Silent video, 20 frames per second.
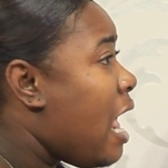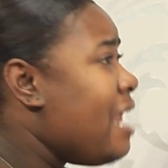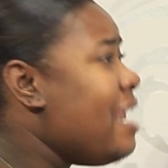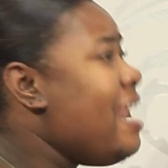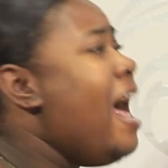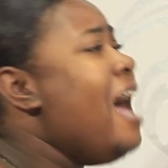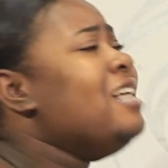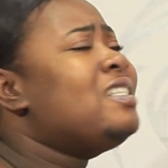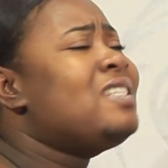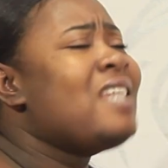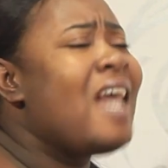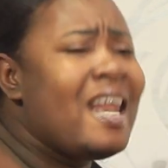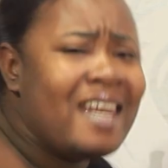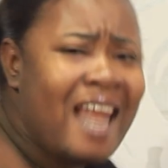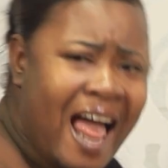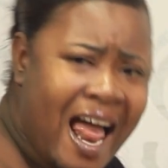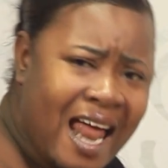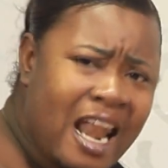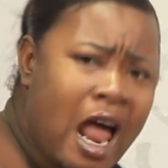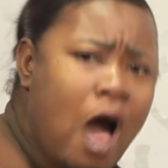less than
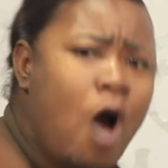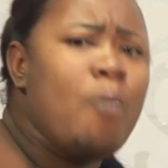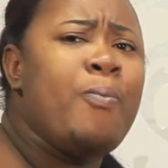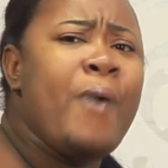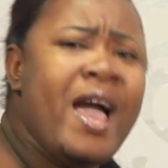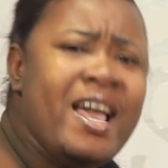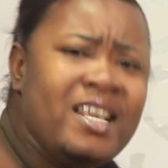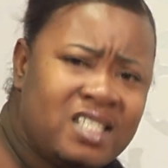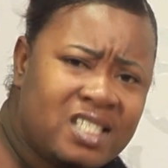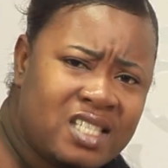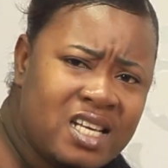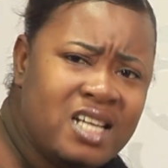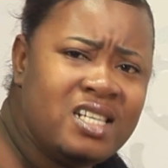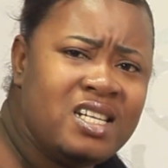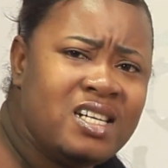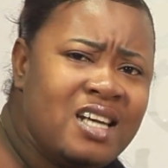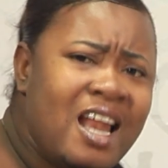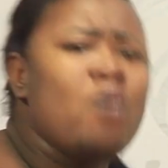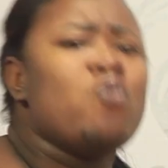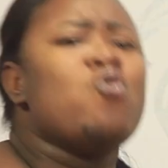now, Ben
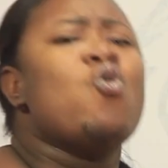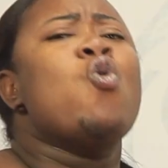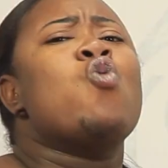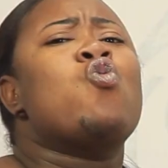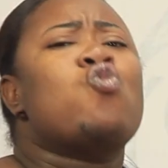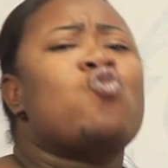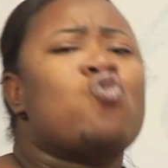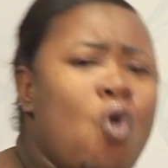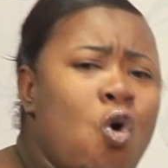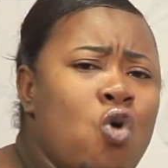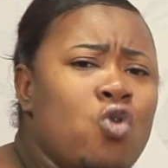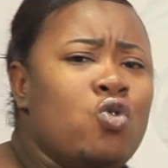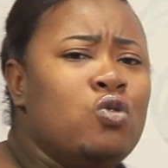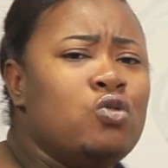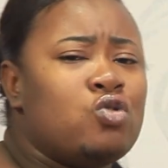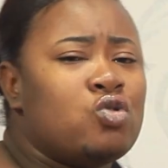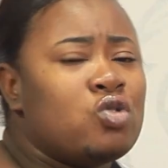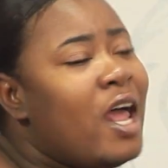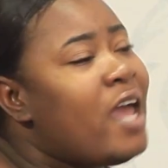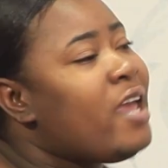Sind, now who
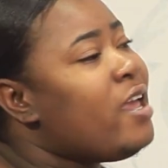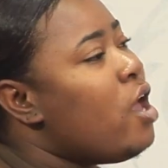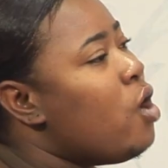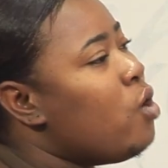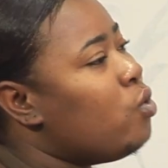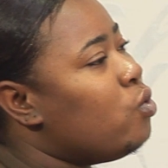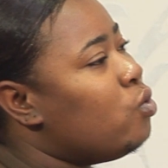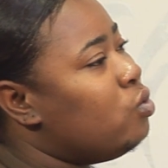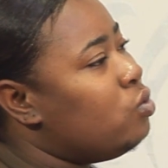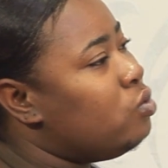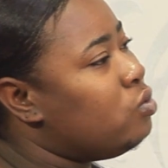Kunu, so that you